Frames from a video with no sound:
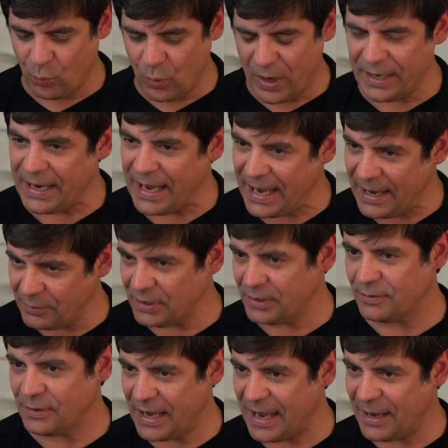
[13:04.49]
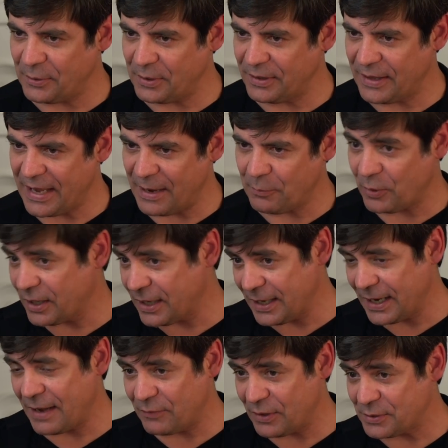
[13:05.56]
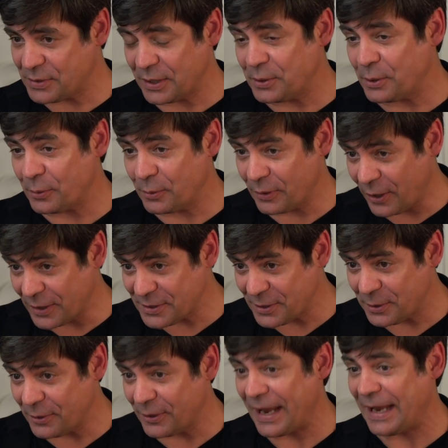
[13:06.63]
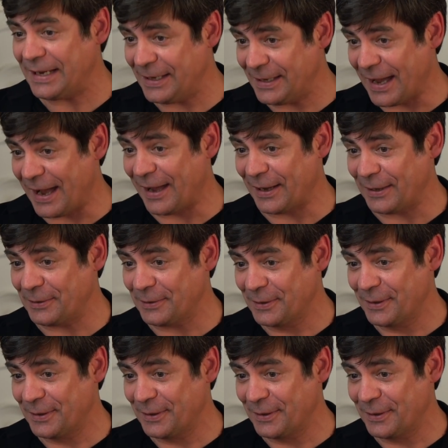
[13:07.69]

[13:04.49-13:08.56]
what, how did, how did that work? And obviously, you're also, you're eighty-nine.